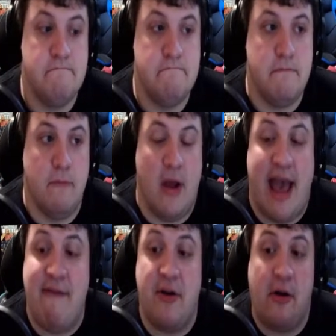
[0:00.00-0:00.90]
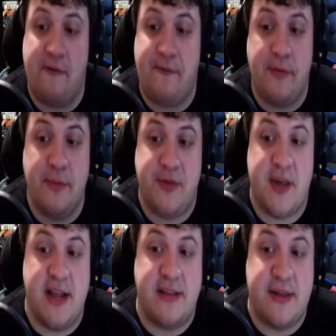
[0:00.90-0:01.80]
We haven't heard from them
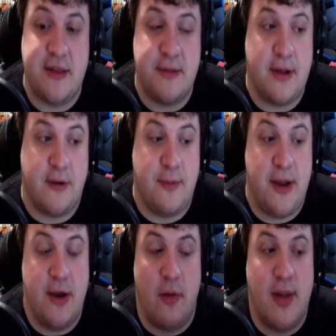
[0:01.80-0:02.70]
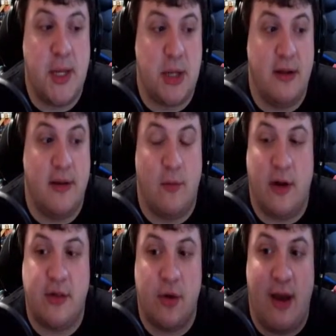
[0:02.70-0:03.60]
since. There's been no mention of them
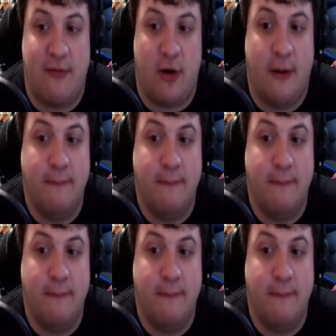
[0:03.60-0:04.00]
whatsoever.